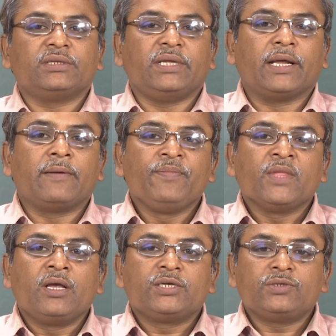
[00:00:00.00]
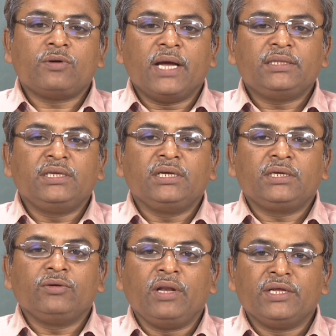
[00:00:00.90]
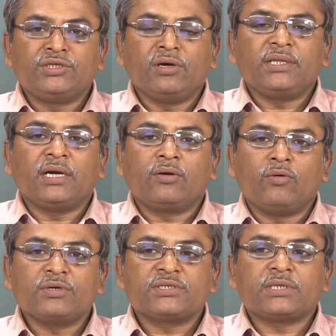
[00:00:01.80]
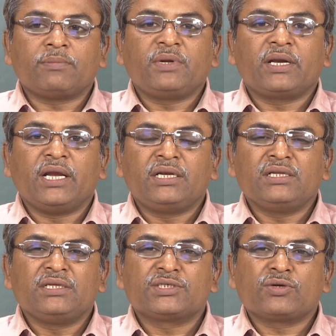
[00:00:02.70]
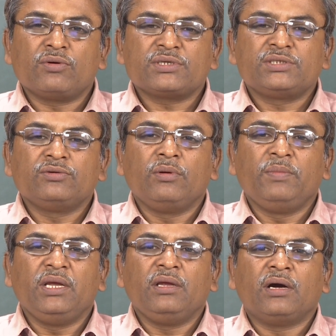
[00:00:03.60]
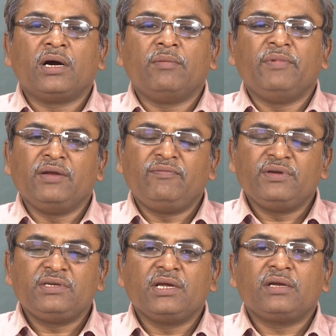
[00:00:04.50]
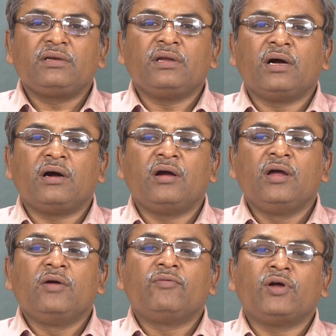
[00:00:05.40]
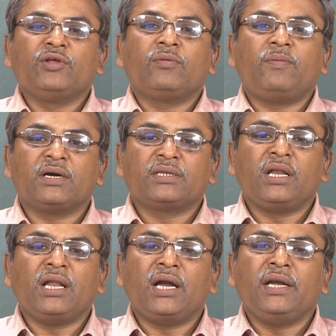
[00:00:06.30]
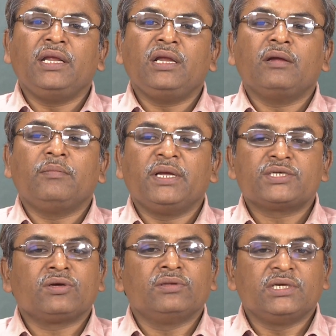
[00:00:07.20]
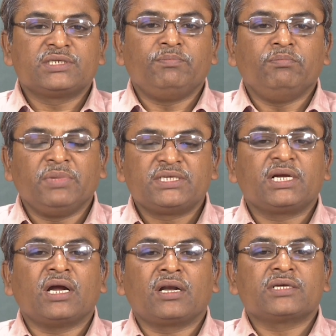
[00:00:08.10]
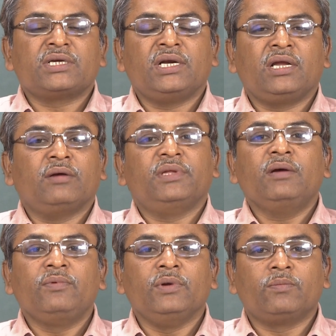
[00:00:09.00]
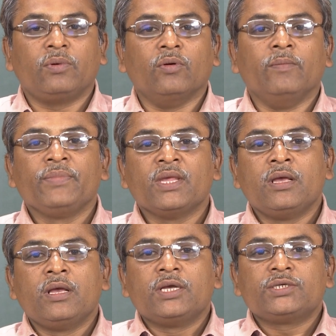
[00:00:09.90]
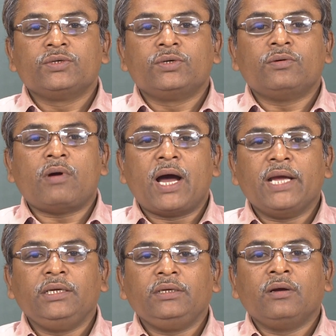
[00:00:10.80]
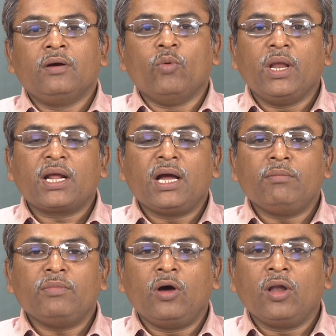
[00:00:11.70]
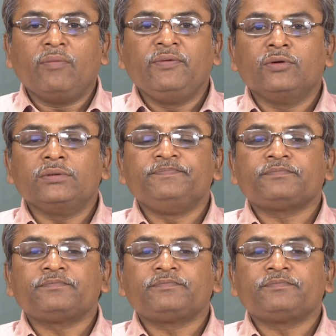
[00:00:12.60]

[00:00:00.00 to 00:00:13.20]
there. So, I think you will enjoy the course after getting this course you will be uh, benefited uh, for your further learning based on this basic understanding of the fluid flow. So, I welcome all of you